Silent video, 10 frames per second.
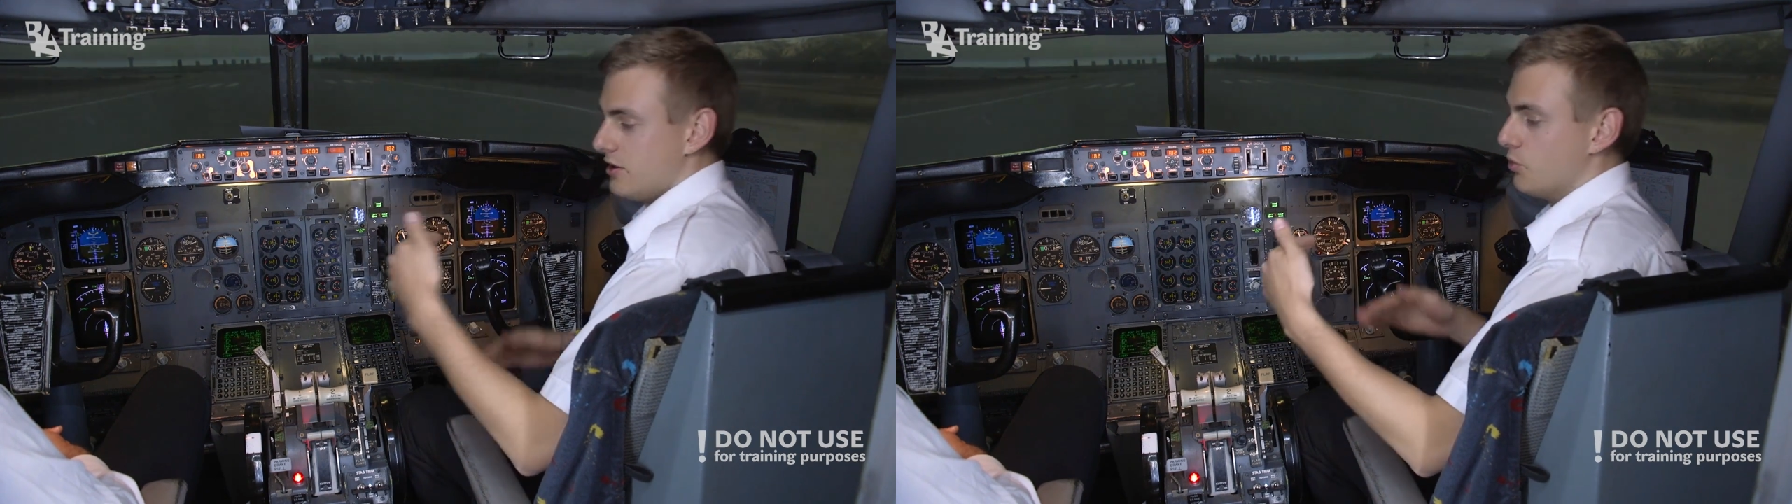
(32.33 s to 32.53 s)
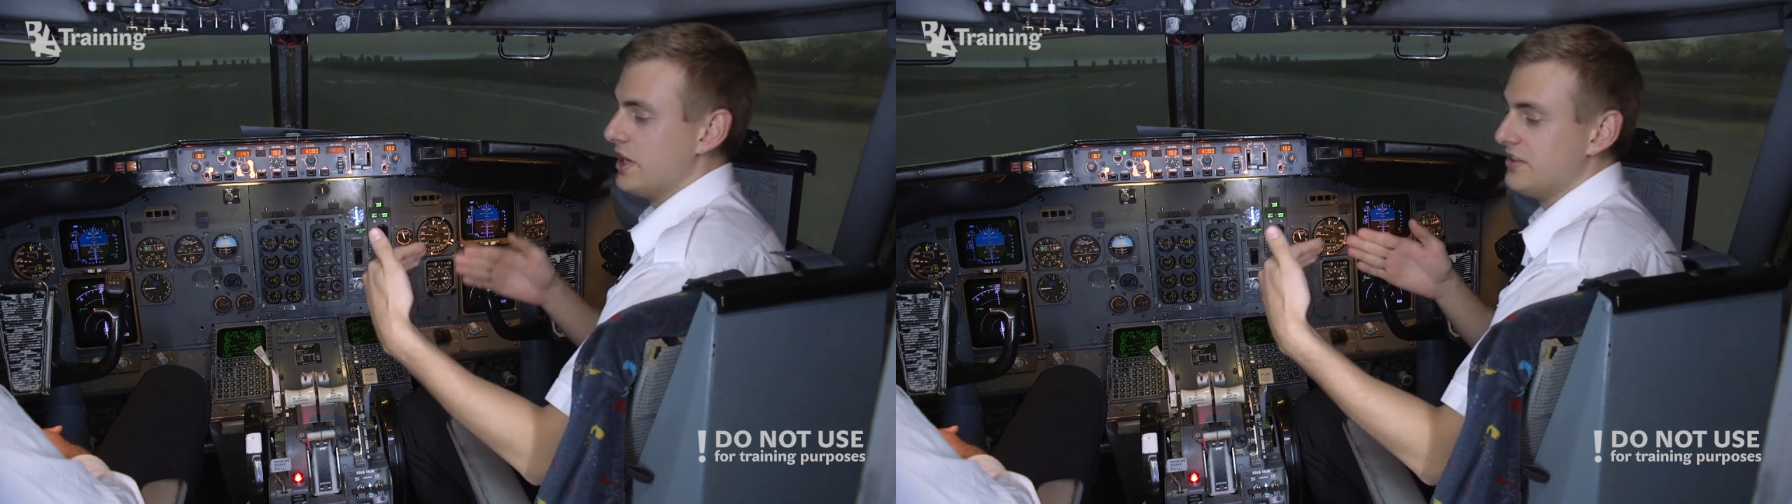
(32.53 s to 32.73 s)

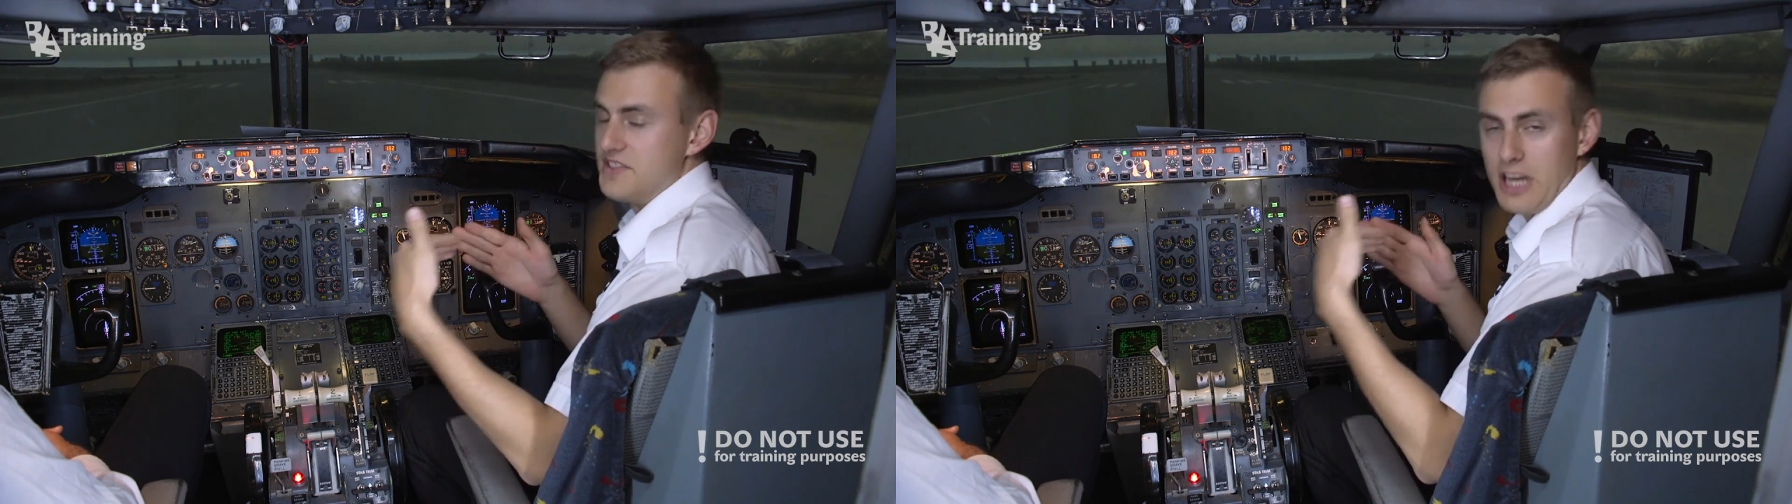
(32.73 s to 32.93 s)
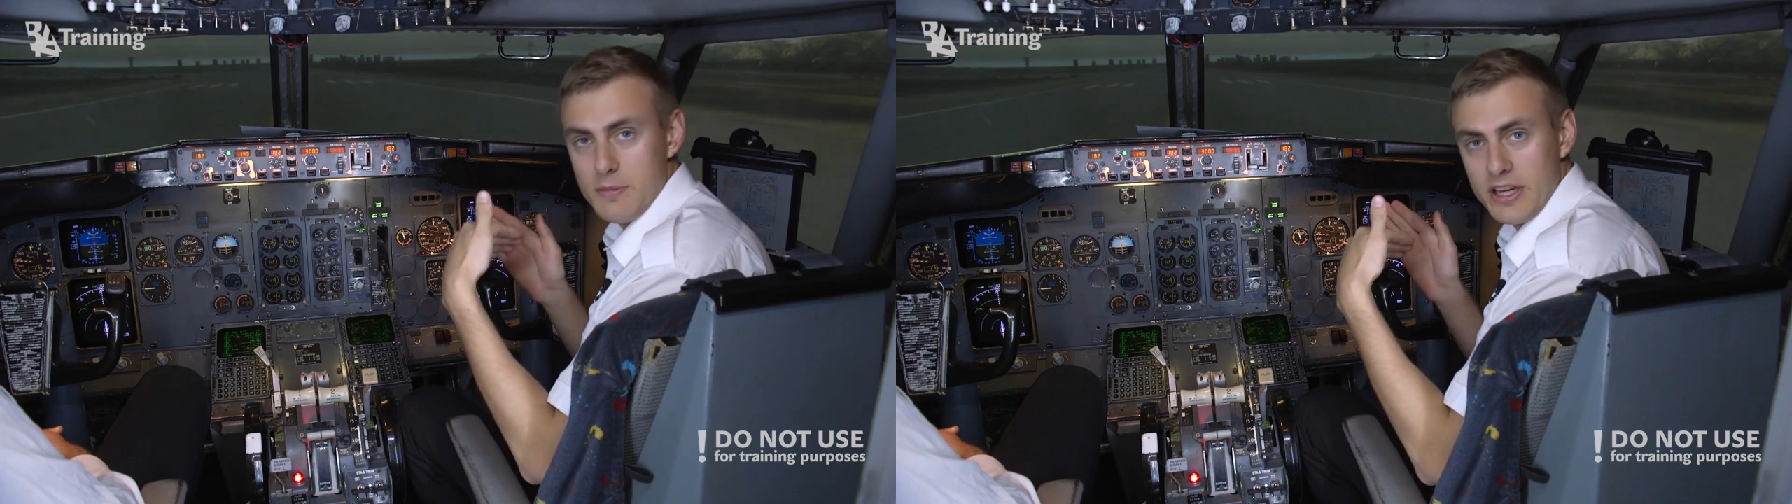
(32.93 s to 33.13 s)
wind
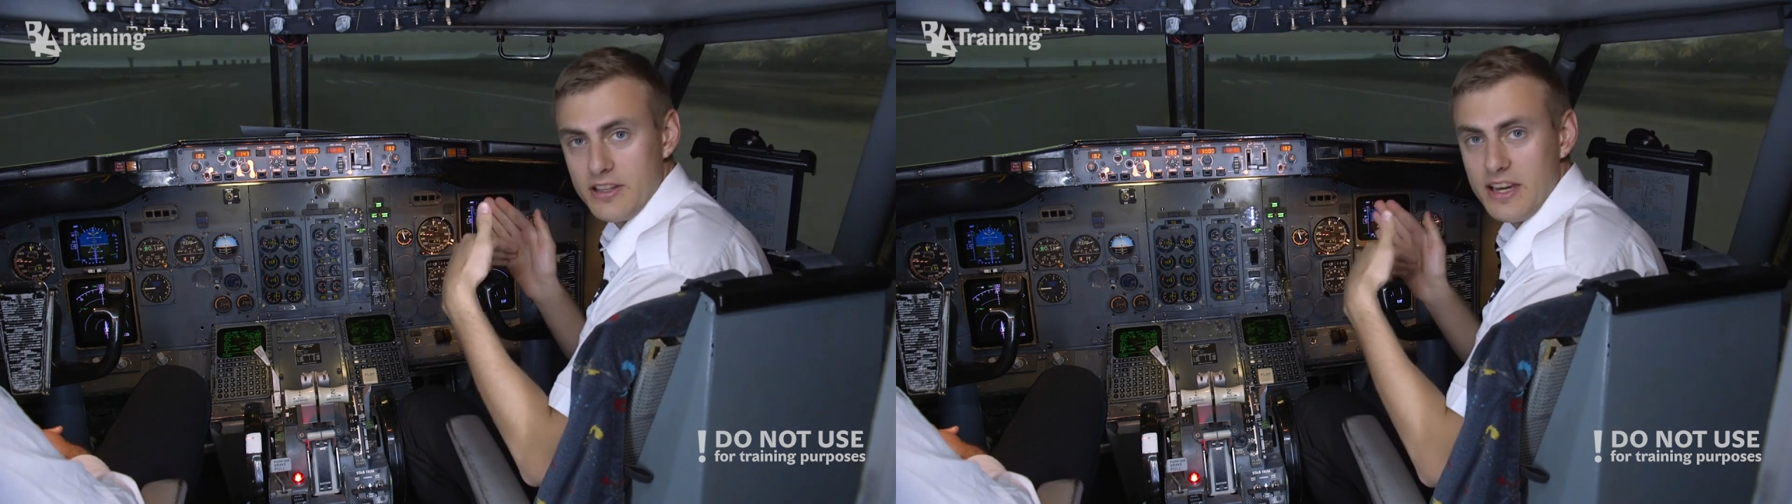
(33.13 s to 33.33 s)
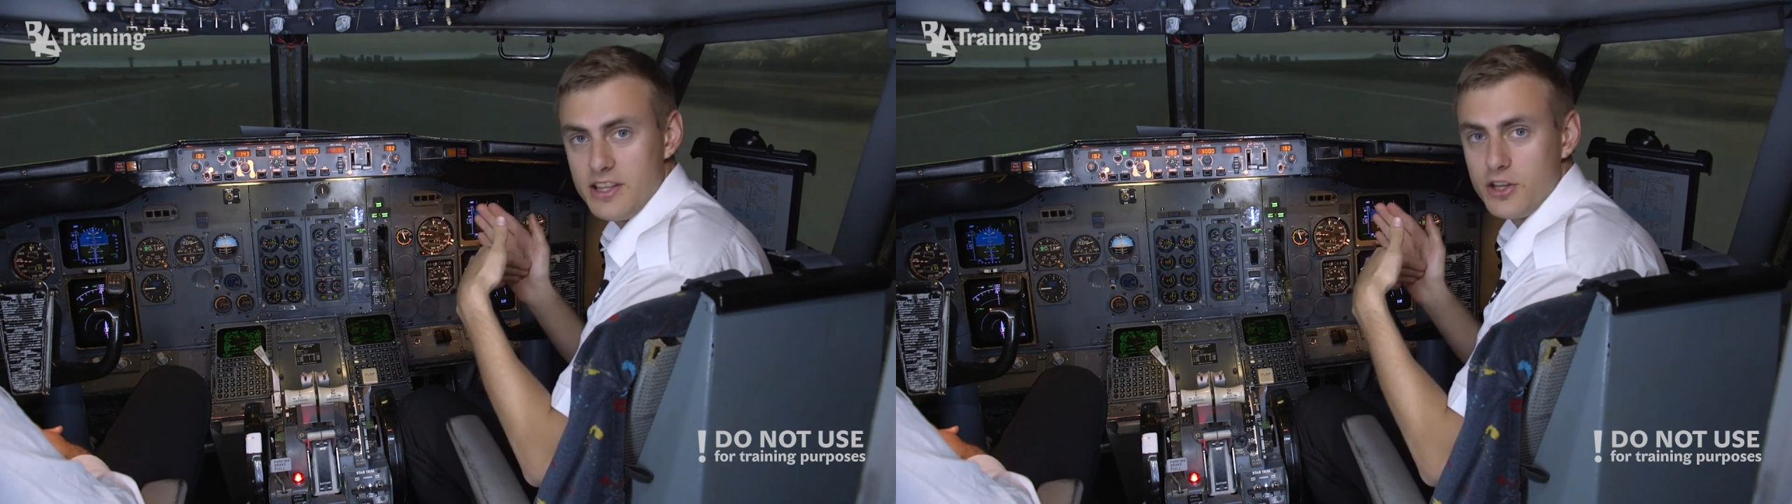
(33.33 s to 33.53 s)
is
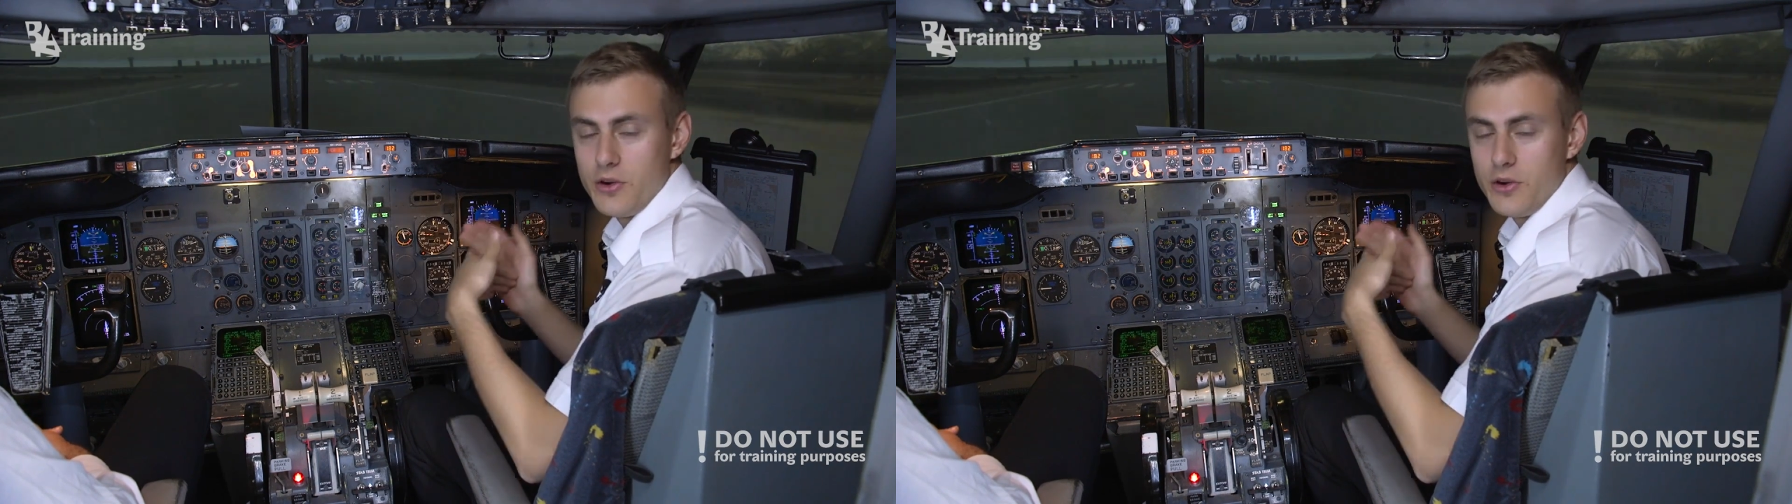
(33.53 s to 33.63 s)
coming ninety